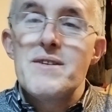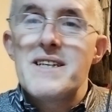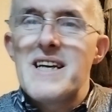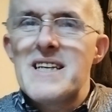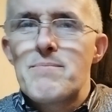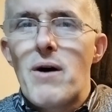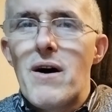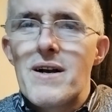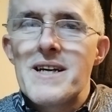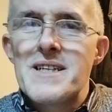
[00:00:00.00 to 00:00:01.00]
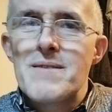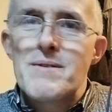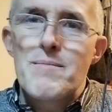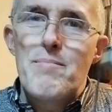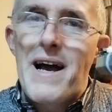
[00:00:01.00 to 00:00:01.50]
this partly to
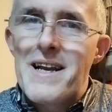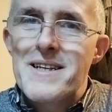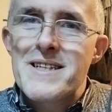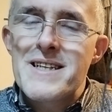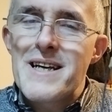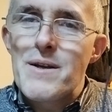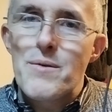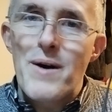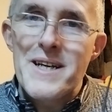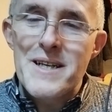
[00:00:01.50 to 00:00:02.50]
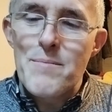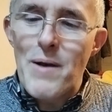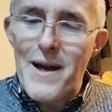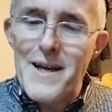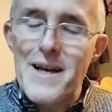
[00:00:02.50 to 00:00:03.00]
balance the weight of the
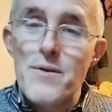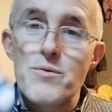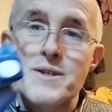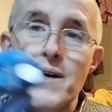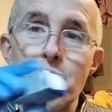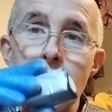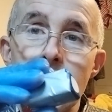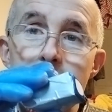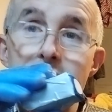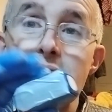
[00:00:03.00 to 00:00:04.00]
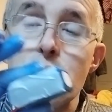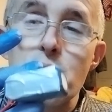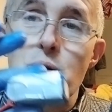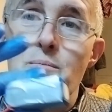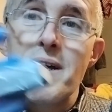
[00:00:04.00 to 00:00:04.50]
plane, and also this,
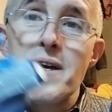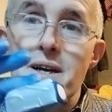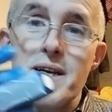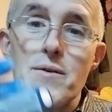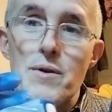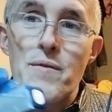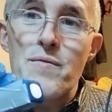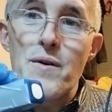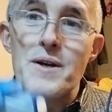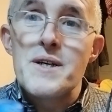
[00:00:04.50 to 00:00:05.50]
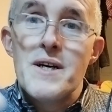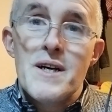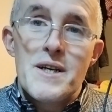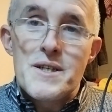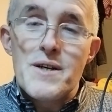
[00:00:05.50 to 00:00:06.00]
which will be nearer the front,
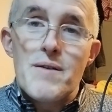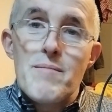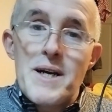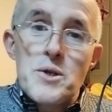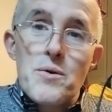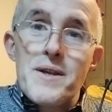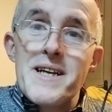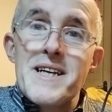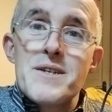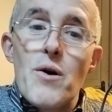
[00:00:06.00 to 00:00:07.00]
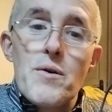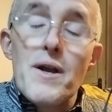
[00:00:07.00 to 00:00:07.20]
to make sure that it's not